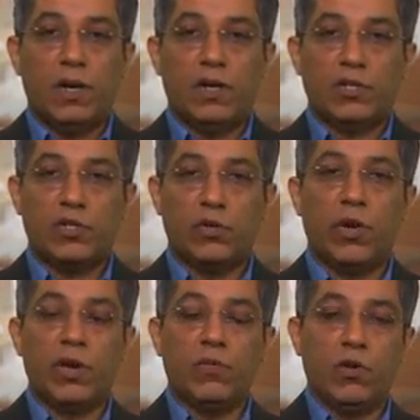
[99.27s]

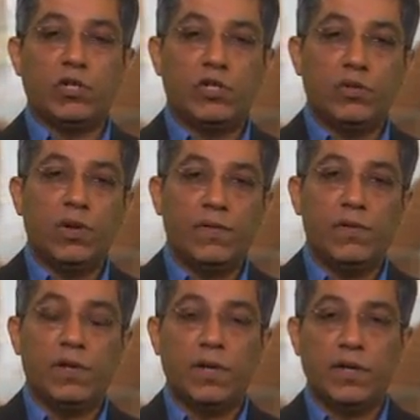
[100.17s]
showing what you have
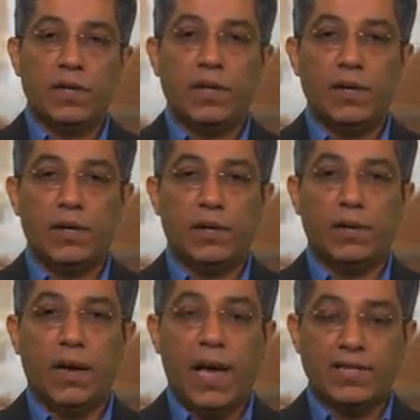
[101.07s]
learned
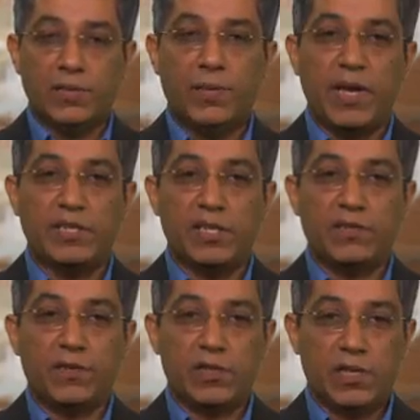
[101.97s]
as a basis
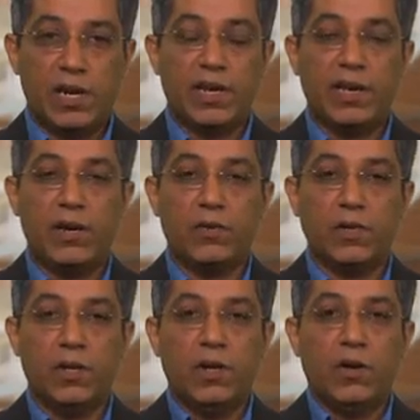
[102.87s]
for starting
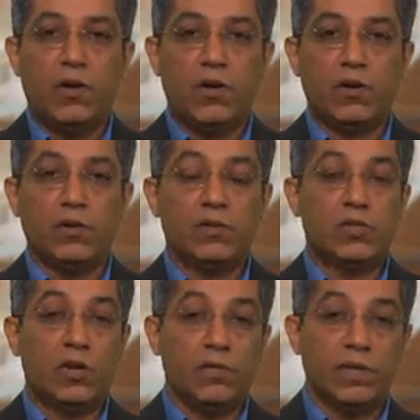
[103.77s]
out on
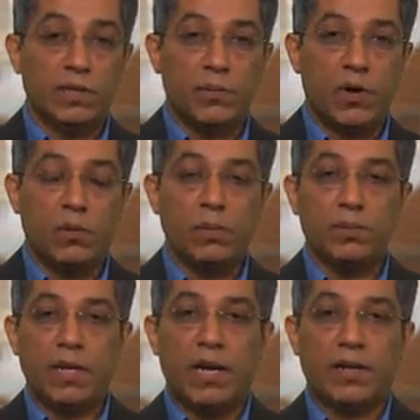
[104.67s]
solving the
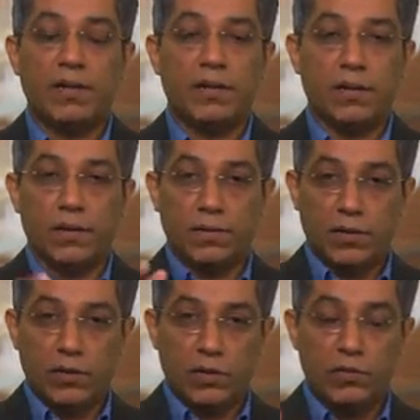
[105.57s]
problem that
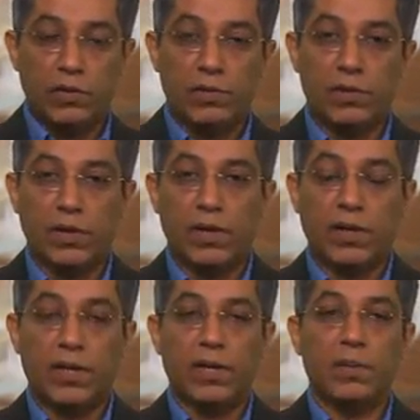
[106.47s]
you will
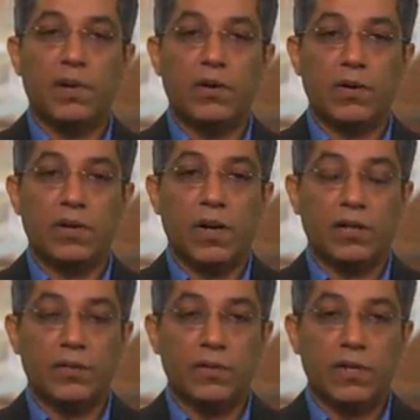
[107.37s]
hear about in
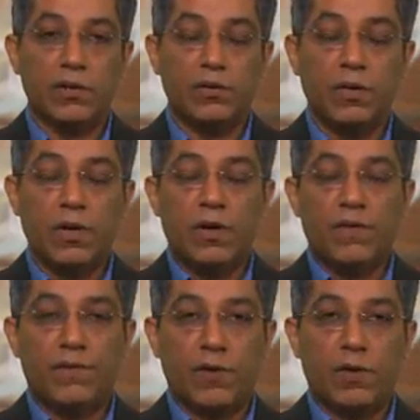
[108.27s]
another video
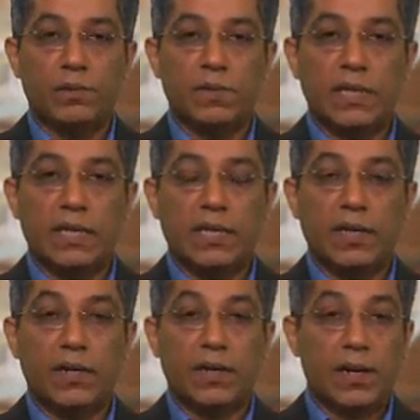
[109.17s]
from
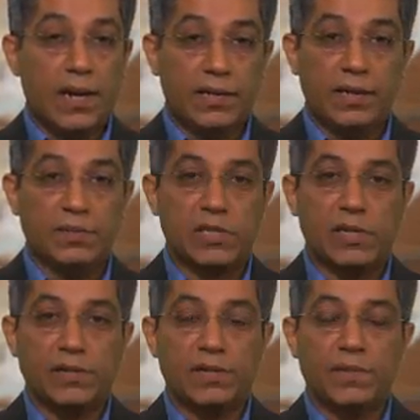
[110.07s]
the client
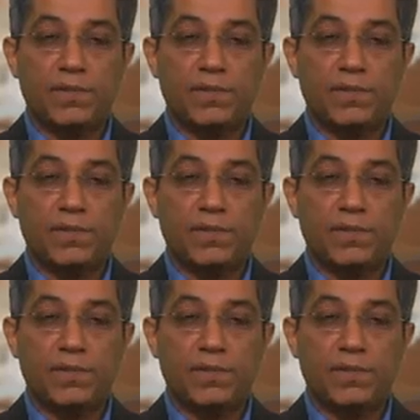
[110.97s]
themselves.